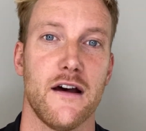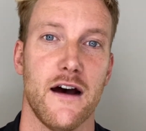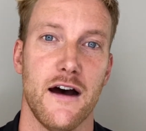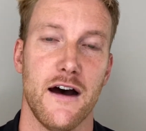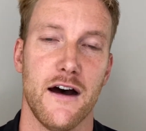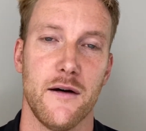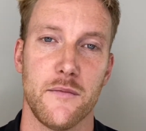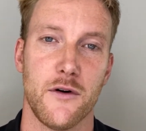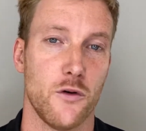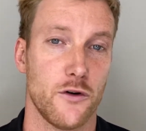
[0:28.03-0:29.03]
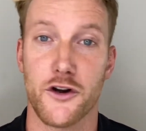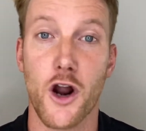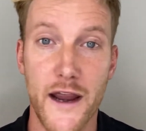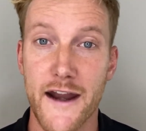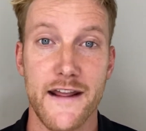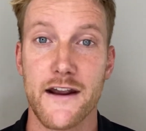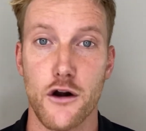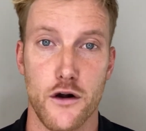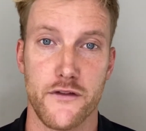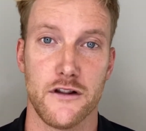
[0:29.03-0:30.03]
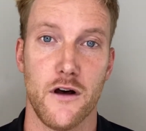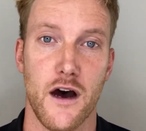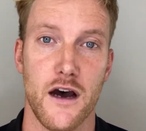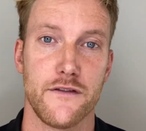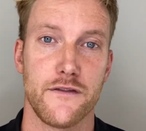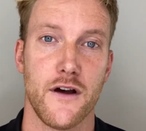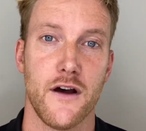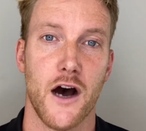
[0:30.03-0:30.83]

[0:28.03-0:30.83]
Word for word: um, or you know, any area of your life,